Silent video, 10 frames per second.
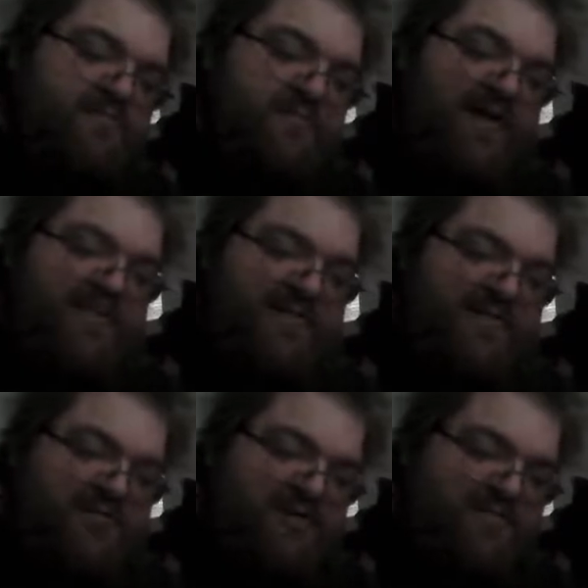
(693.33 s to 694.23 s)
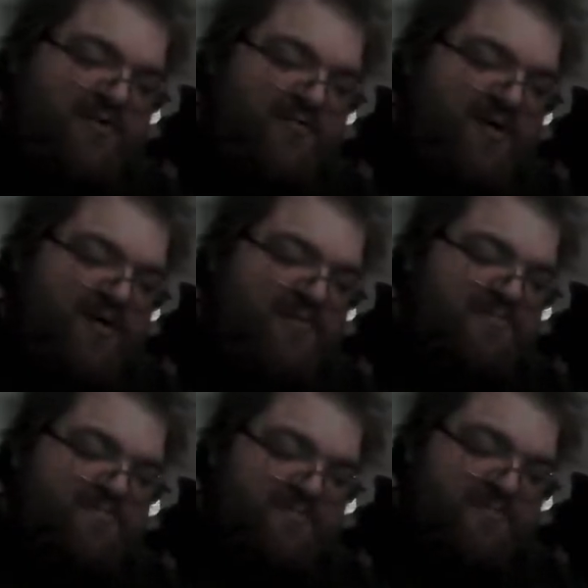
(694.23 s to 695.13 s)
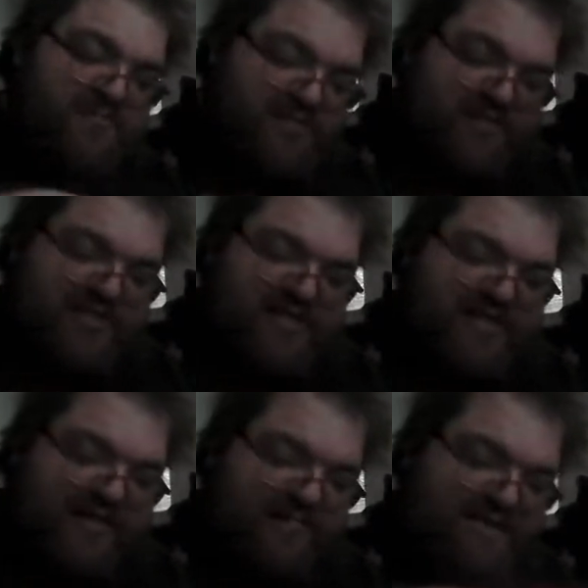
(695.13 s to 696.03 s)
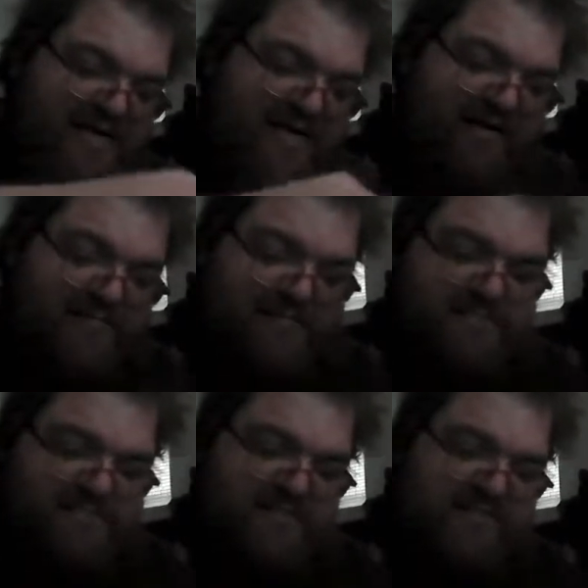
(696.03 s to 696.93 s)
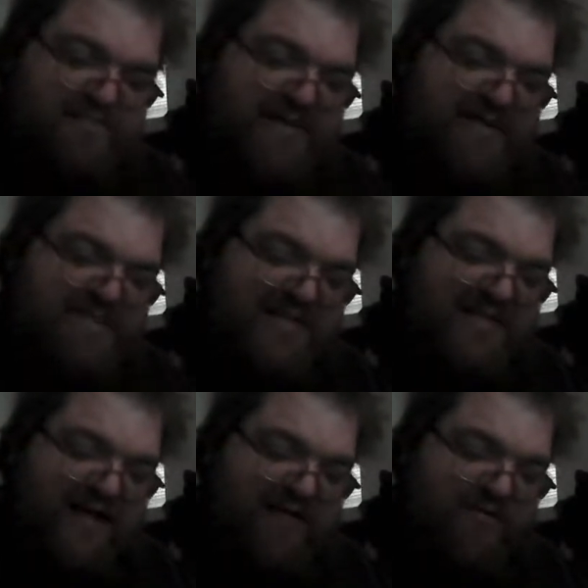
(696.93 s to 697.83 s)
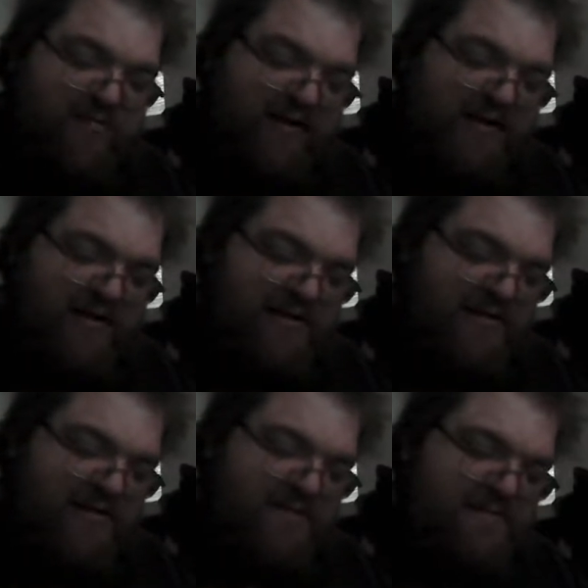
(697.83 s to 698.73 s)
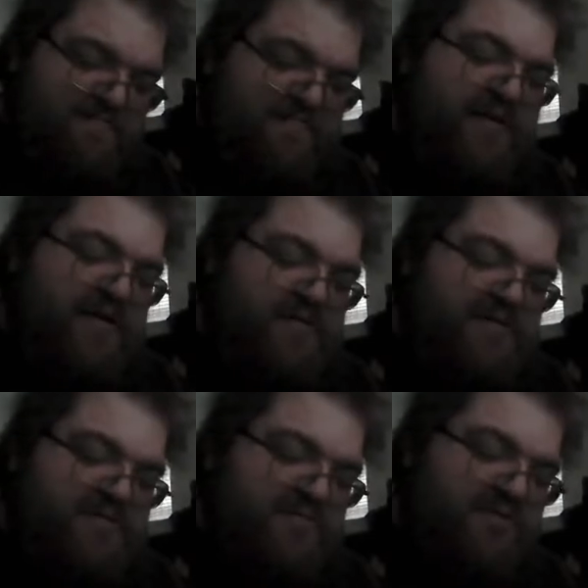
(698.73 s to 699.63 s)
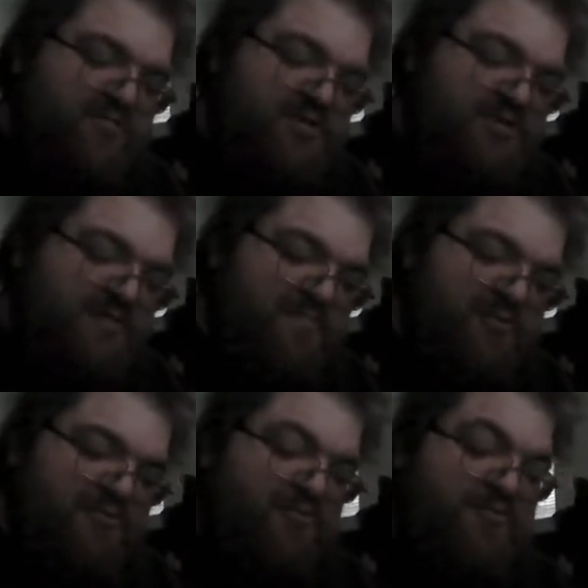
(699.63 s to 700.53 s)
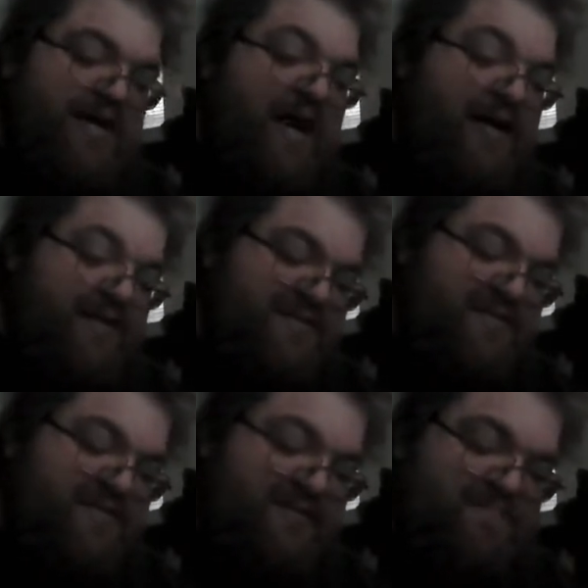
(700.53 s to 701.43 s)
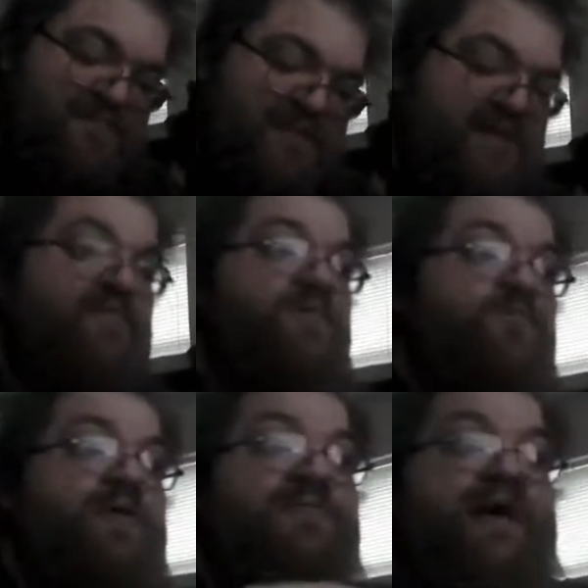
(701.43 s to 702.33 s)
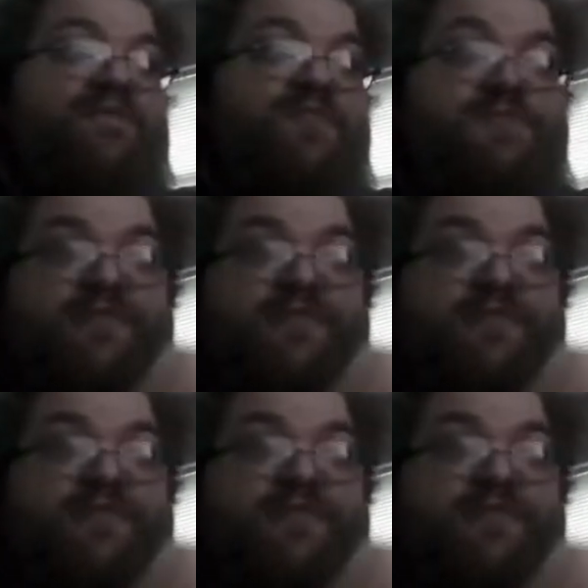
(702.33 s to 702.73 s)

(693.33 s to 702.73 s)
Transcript: I got this jump, no problem. Just kidding, I'm dead. It's basically how it went. Because you would jump through tiles, like from one platform to